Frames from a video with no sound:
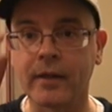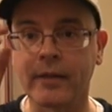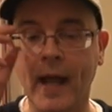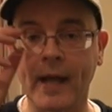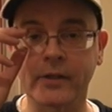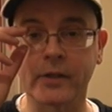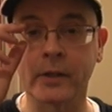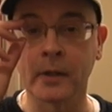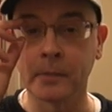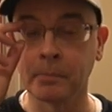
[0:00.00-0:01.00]
that
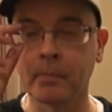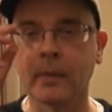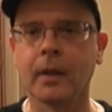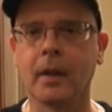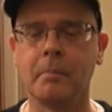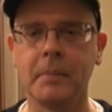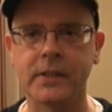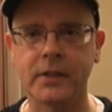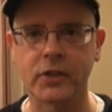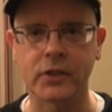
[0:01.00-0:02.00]

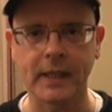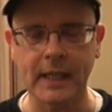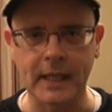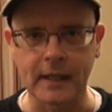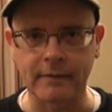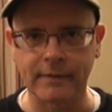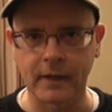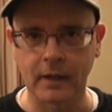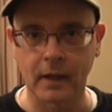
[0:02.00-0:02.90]
Mister Steve